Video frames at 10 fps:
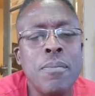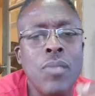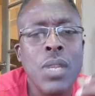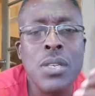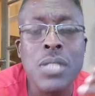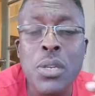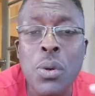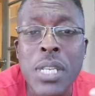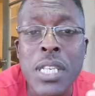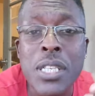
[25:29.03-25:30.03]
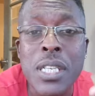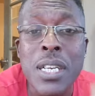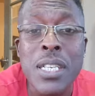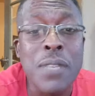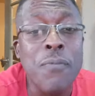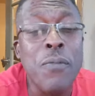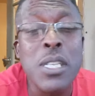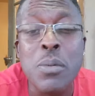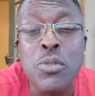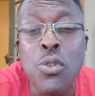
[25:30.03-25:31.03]
Cause I know what that shit does. It
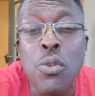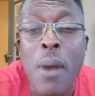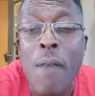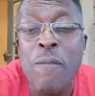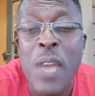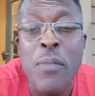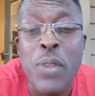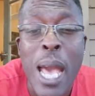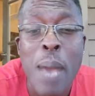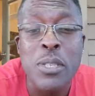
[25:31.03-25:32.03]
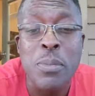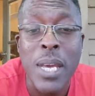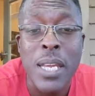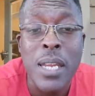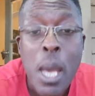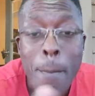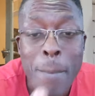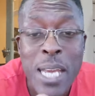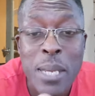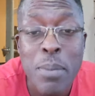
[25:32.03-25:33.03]
fucks up two of my favorite habits, man.
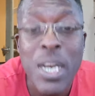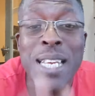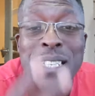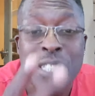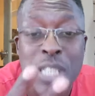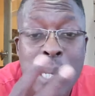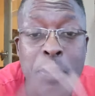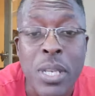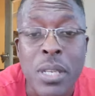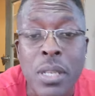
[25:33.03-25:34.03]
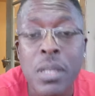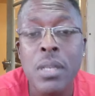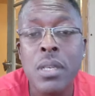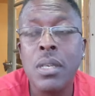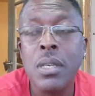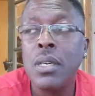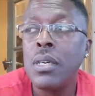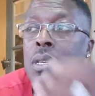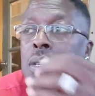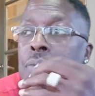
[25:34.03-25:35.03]
Making money and sleeping.
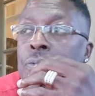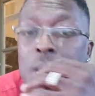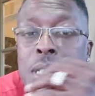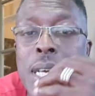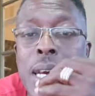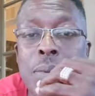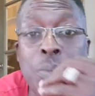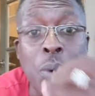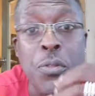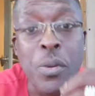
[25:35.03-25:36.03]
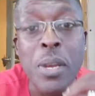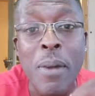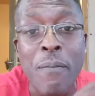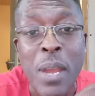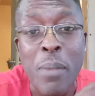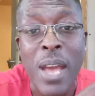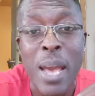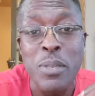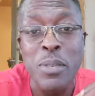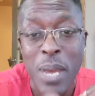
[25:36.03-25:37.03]
Fuck that. Well, three of my favorite
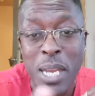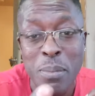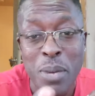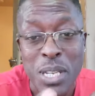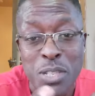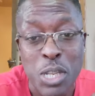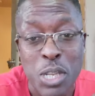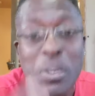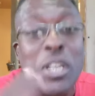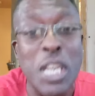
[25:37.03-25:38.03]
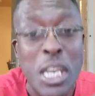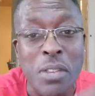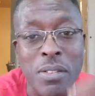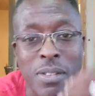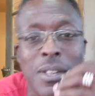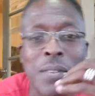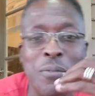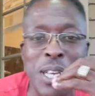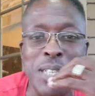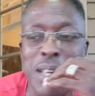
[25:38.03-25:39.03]
habits: making money, sleeping, and eating.
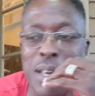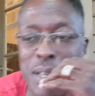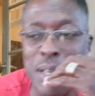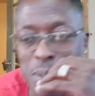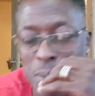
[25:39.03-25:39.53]
Face ass.